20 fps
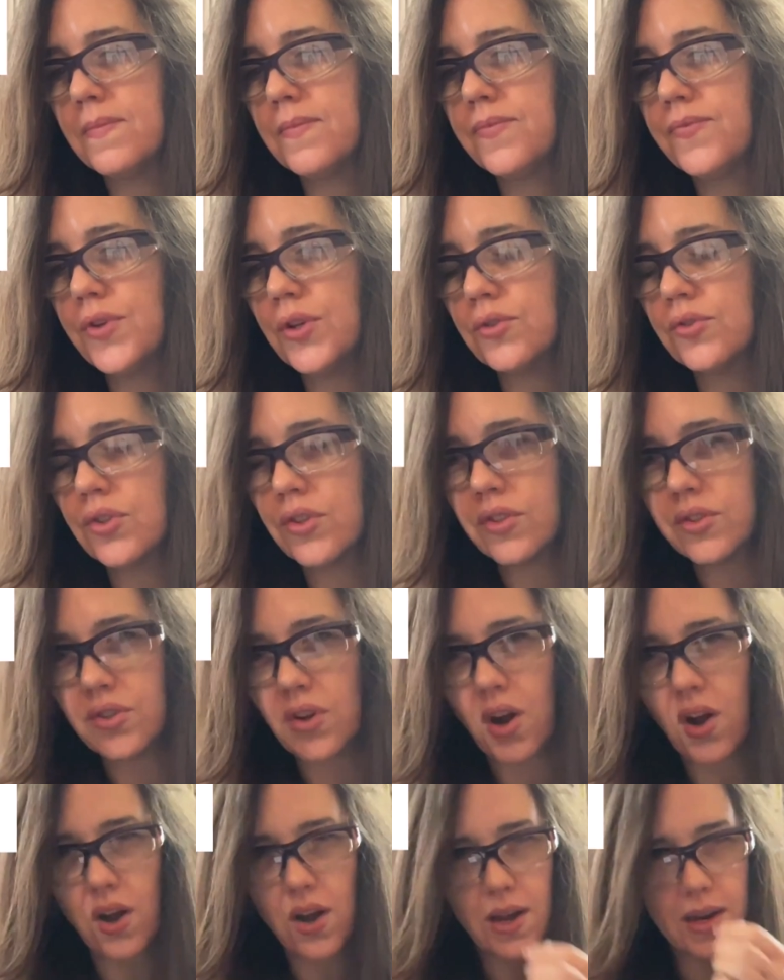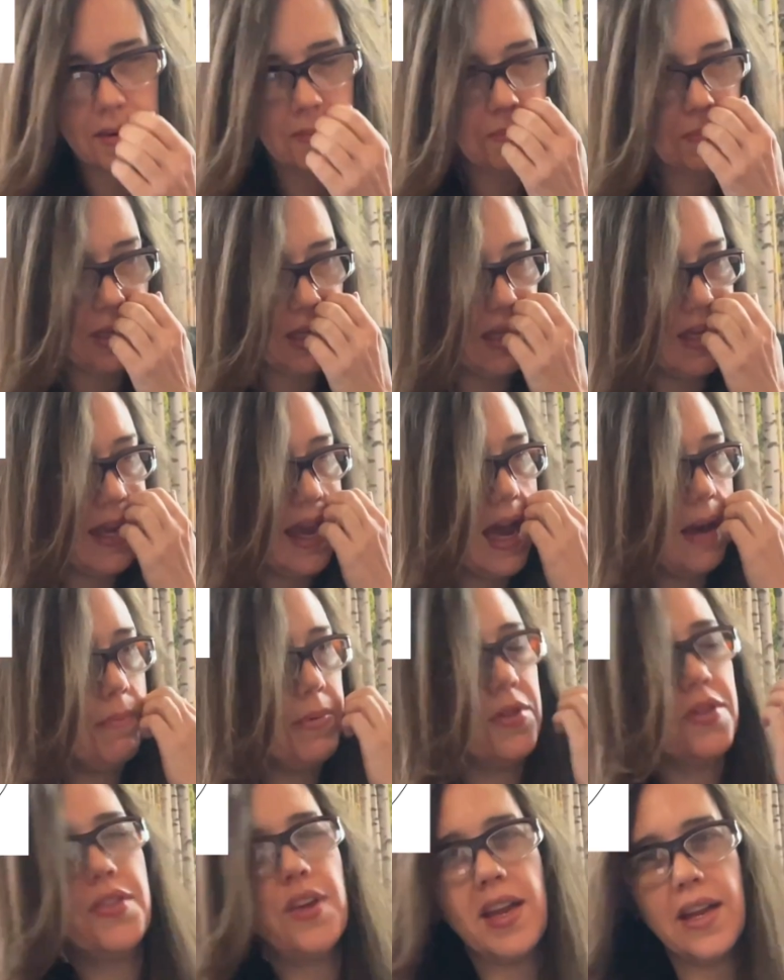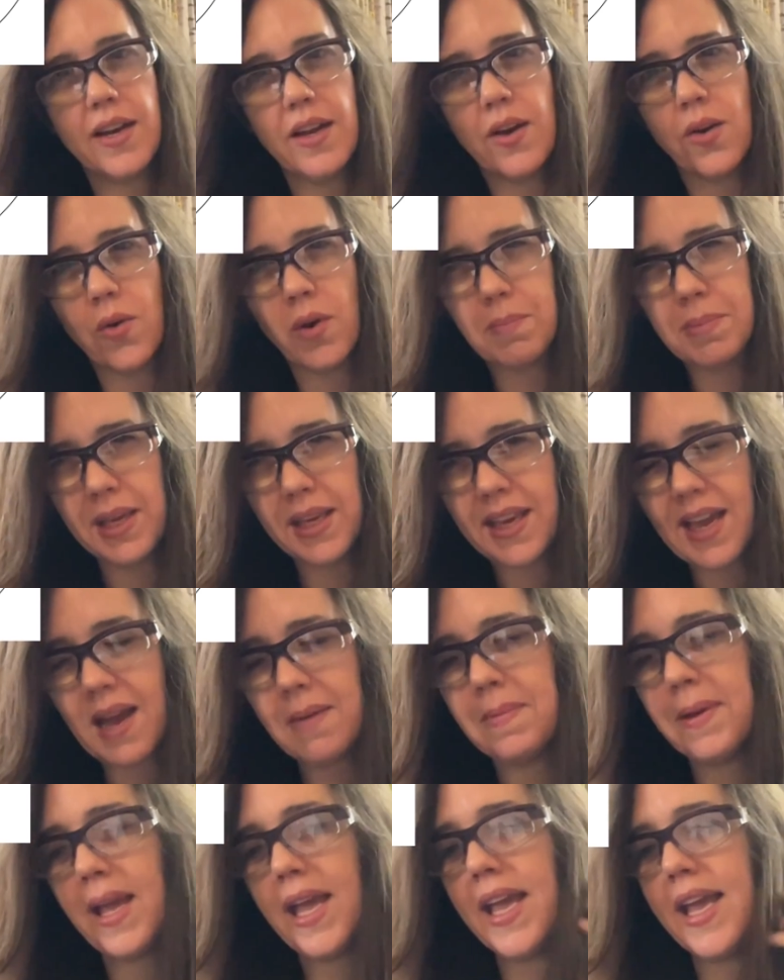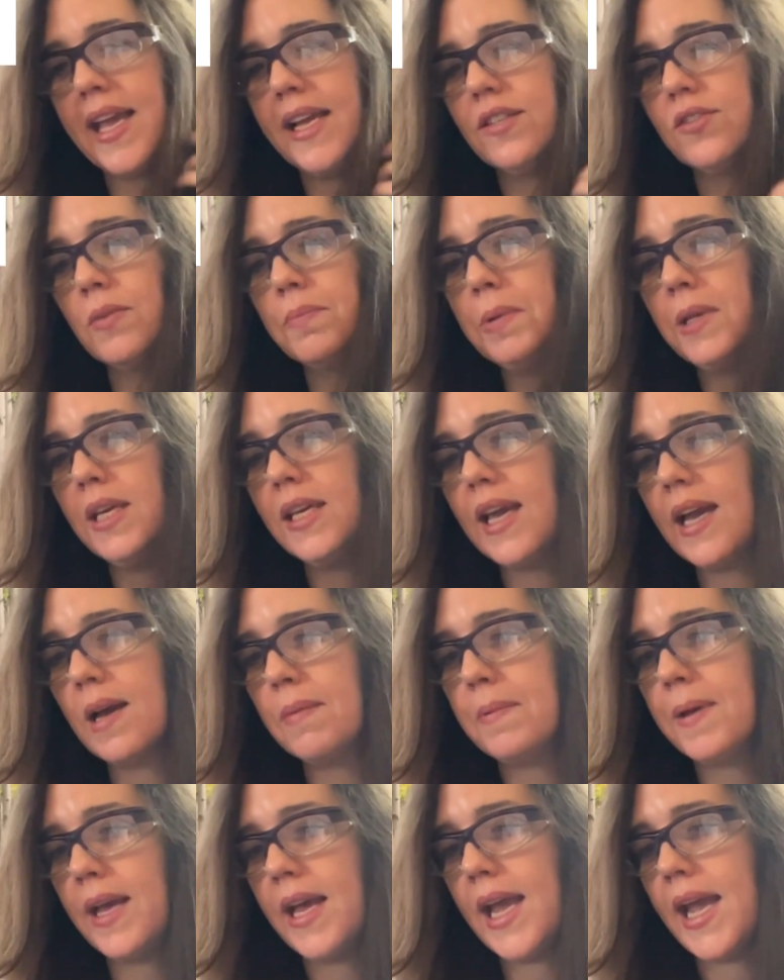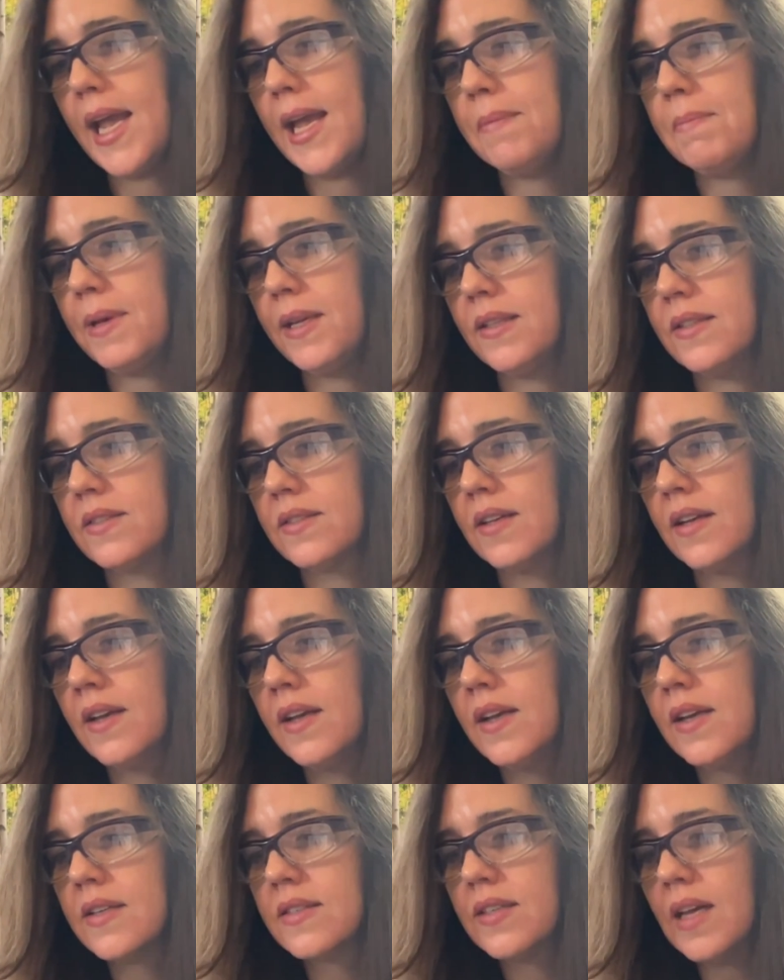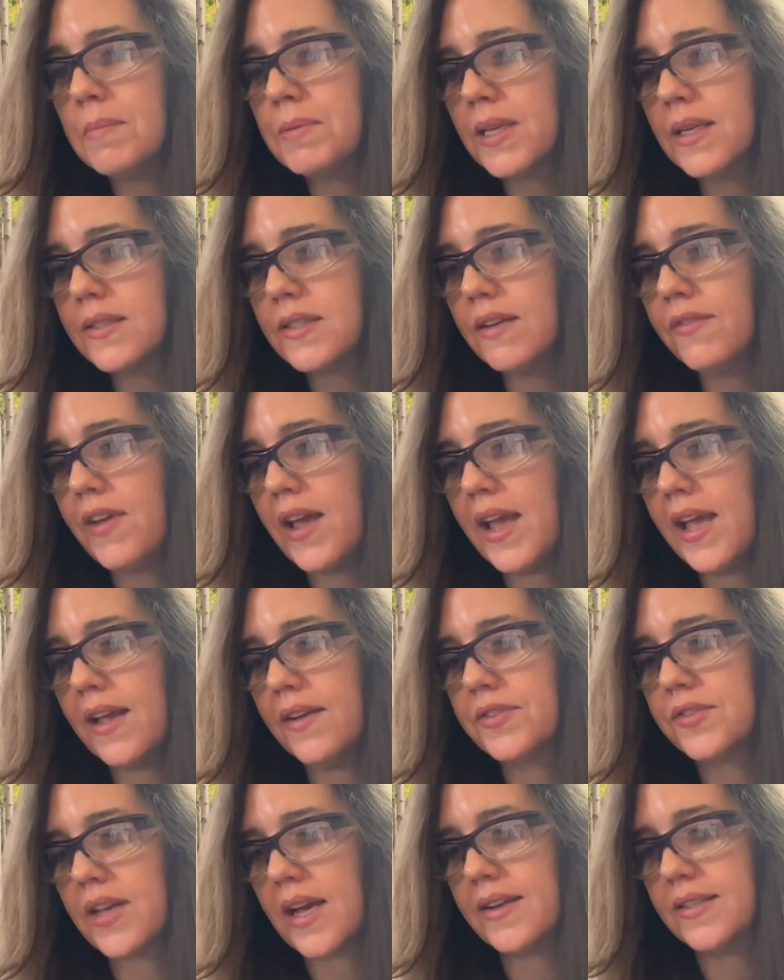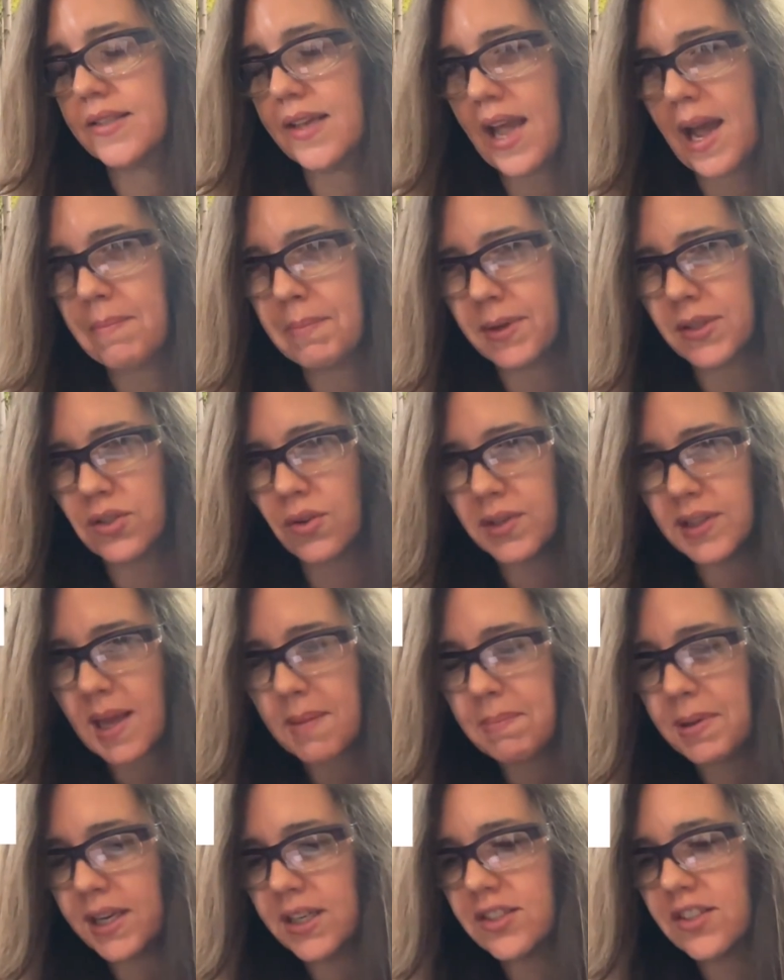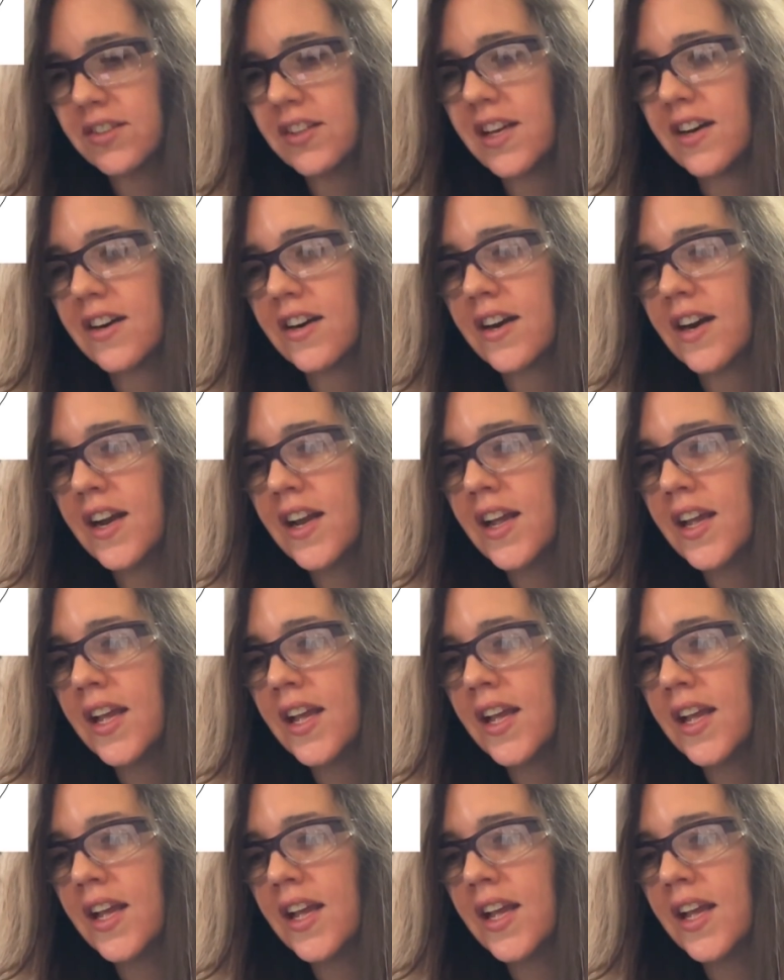filters on p kappa theta or p kappa A. So p kappa A means subsets of A of size kappa. So in that picture there,